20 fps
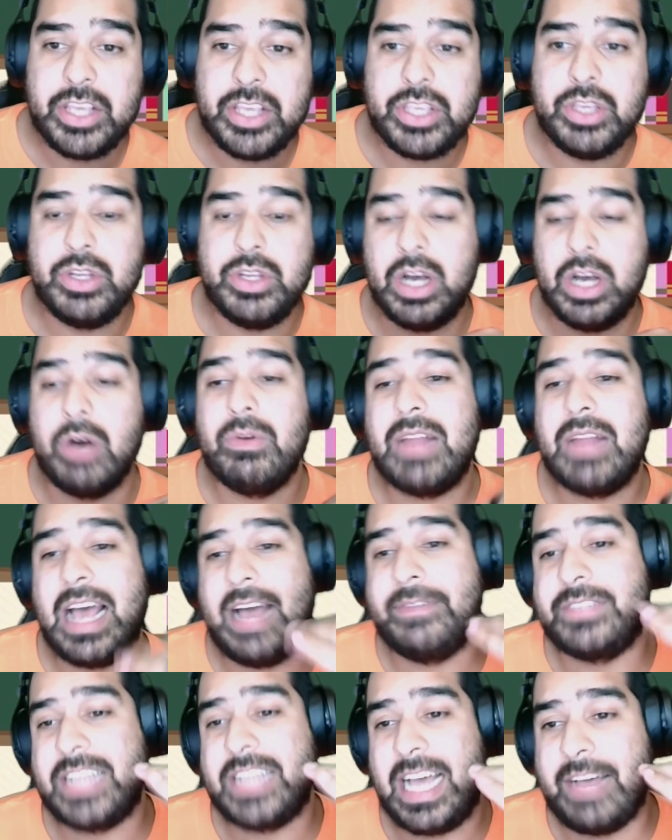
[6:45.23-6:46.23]
You don't
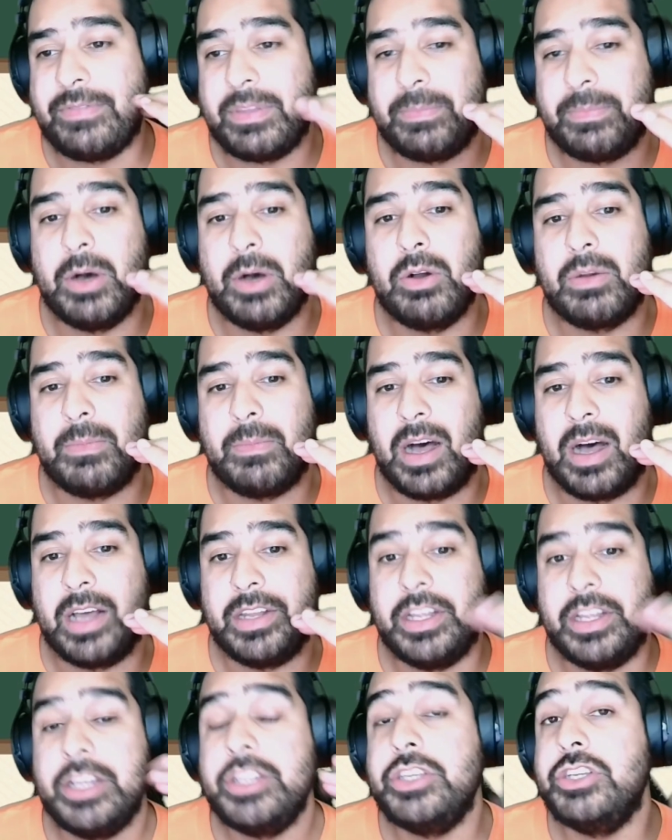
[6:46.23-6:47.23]
have to have the
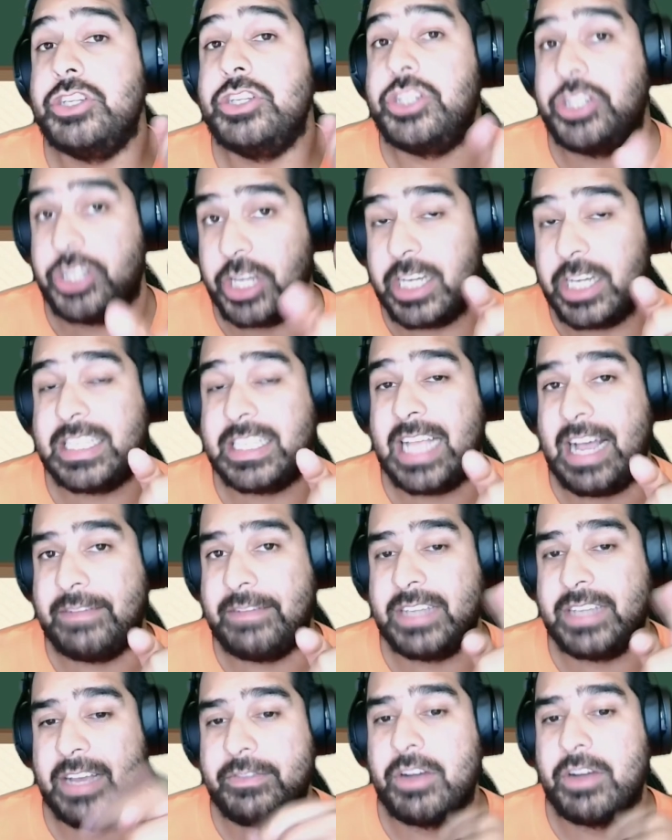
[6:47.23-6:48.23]
Pokemon, you just have
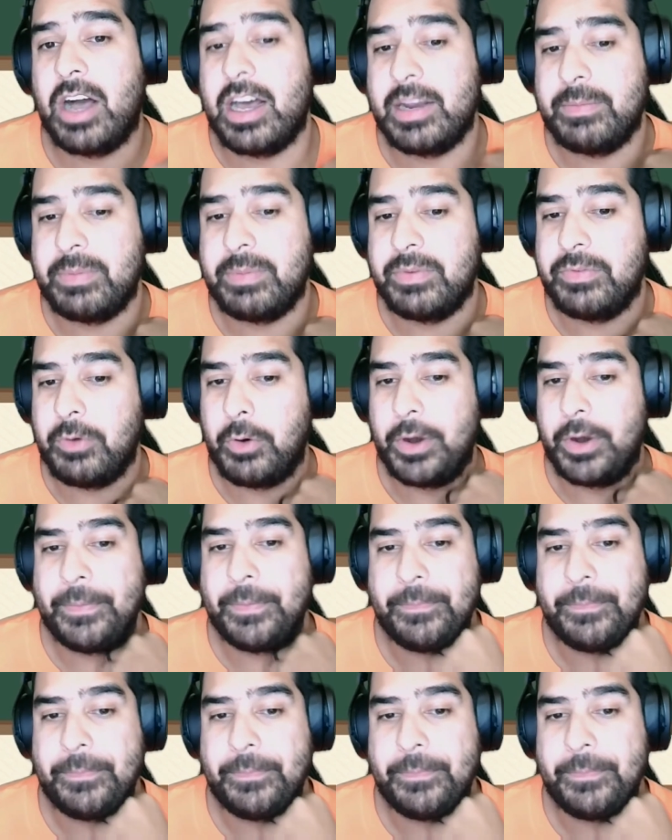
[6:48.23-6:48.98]
to have caught it before.